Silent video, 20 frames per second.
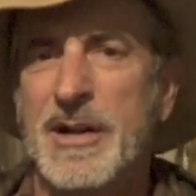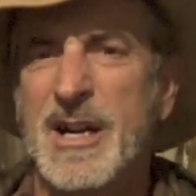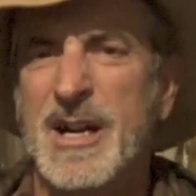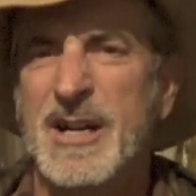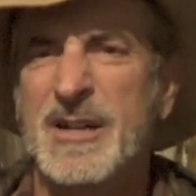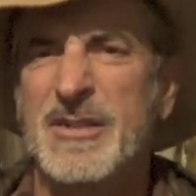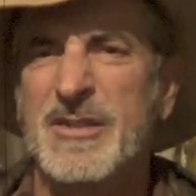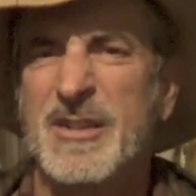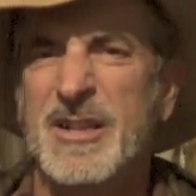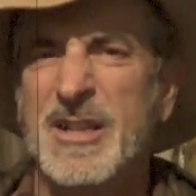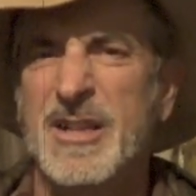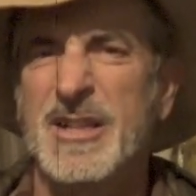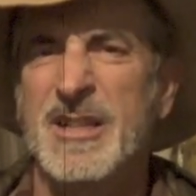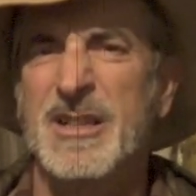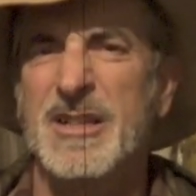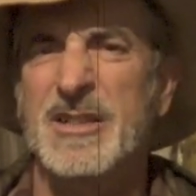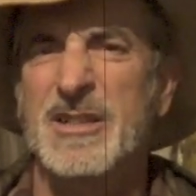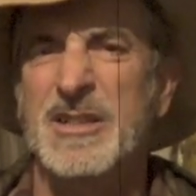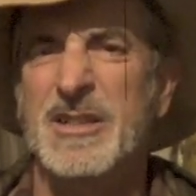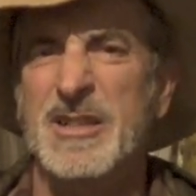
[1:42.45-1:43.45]
actor in
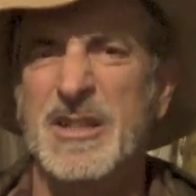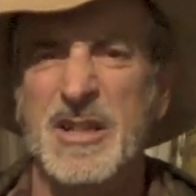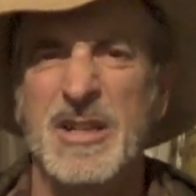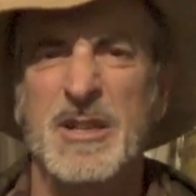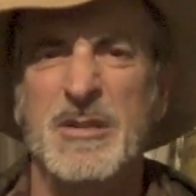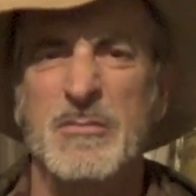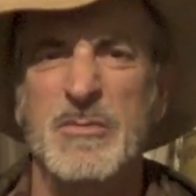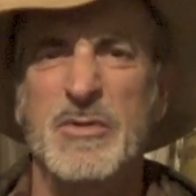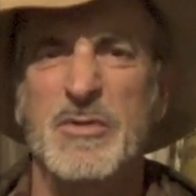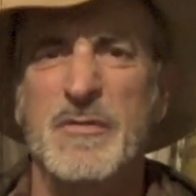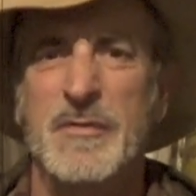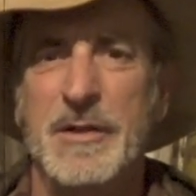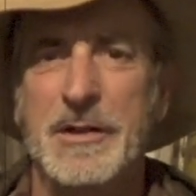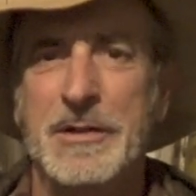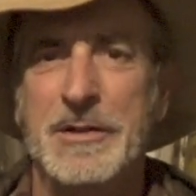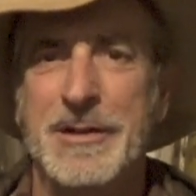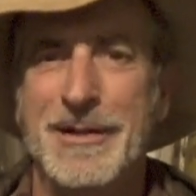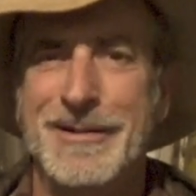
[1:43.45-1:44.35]
the movies.